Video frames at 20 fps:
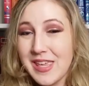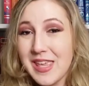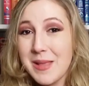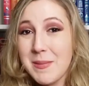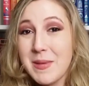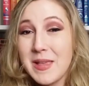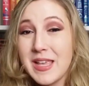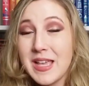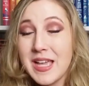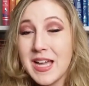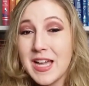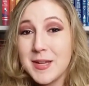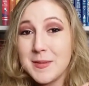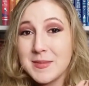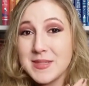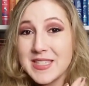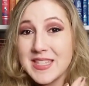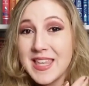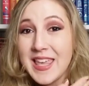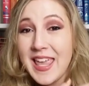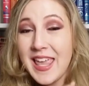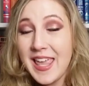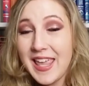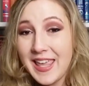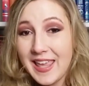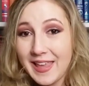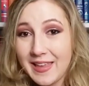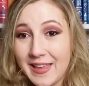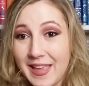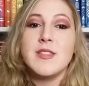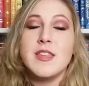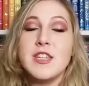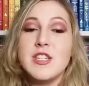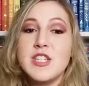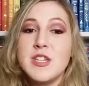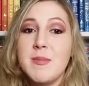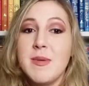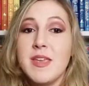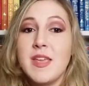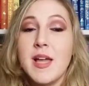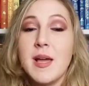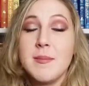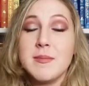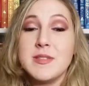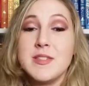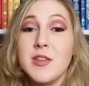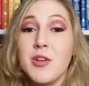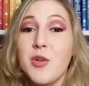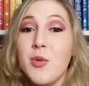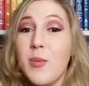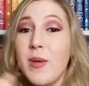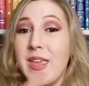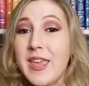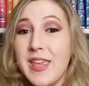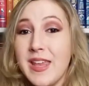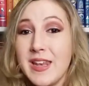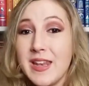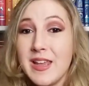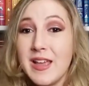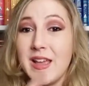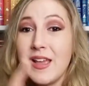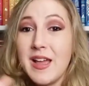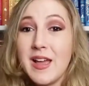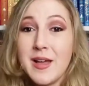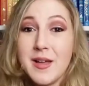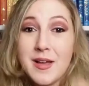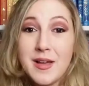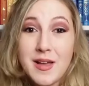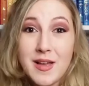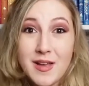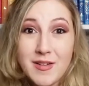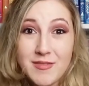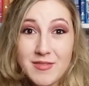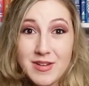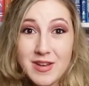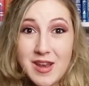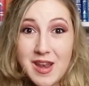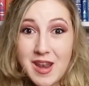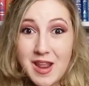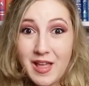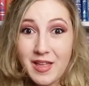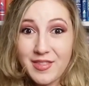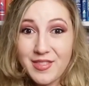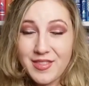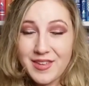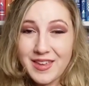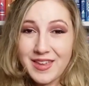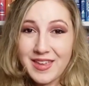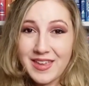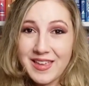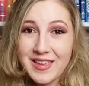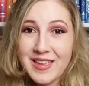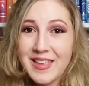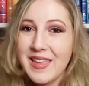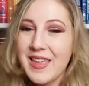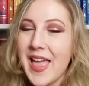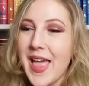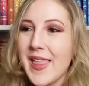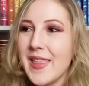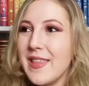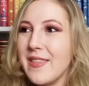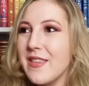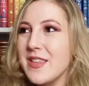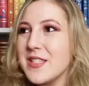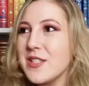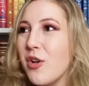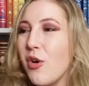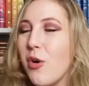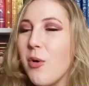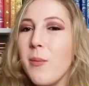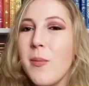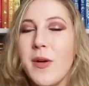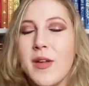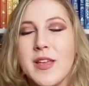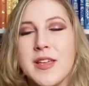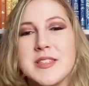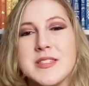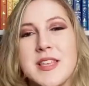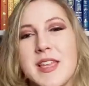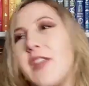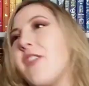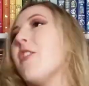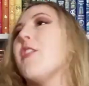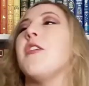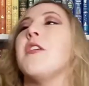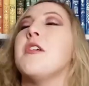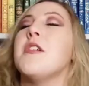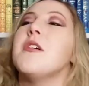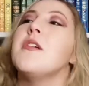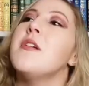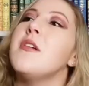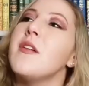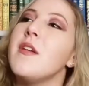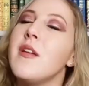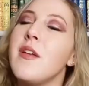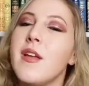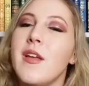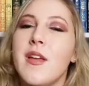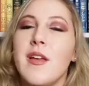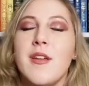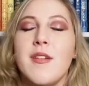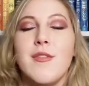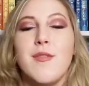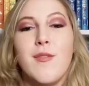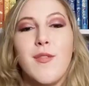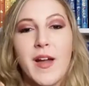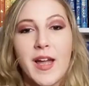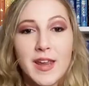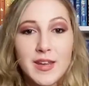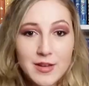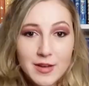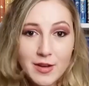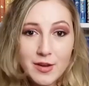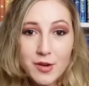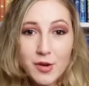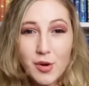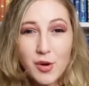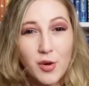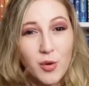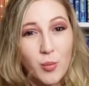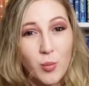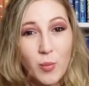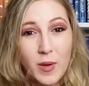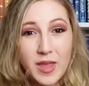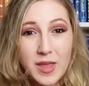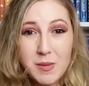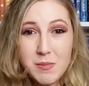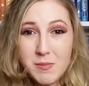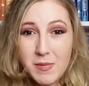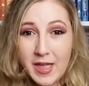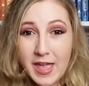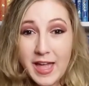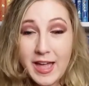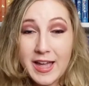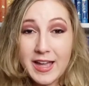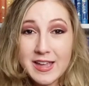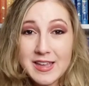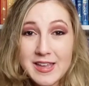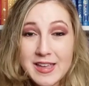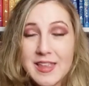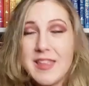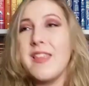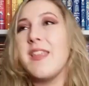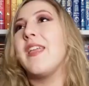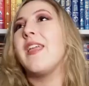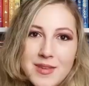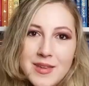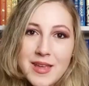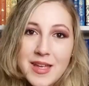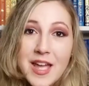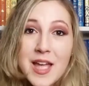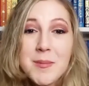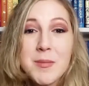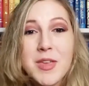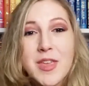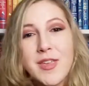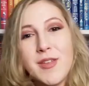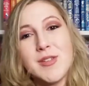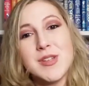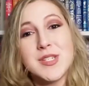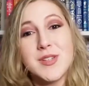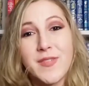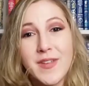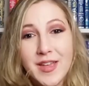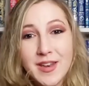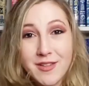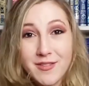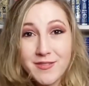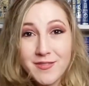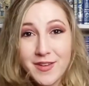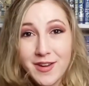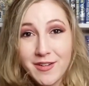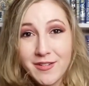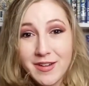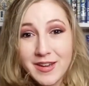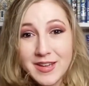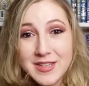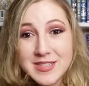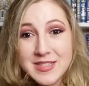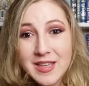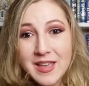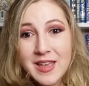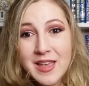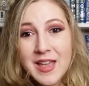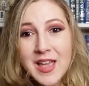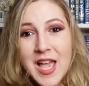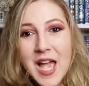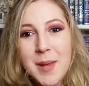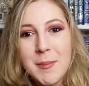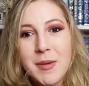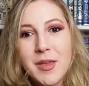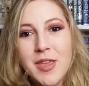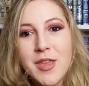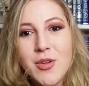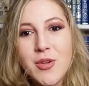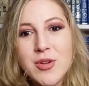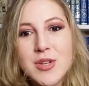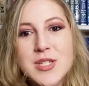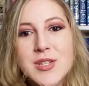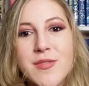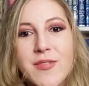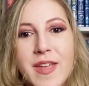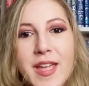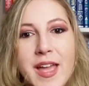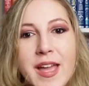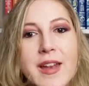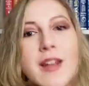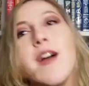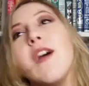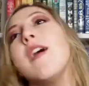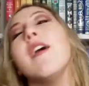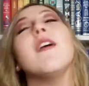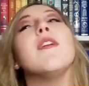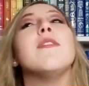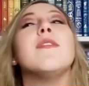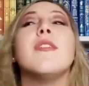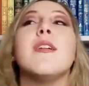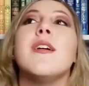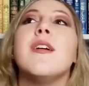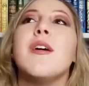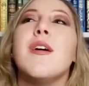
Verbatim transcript: he becomes king. But then she becomes the Queen of Nothing. And this whole book is like her finding her way back. I'm a huge fan of fairies. I'm a huge fan of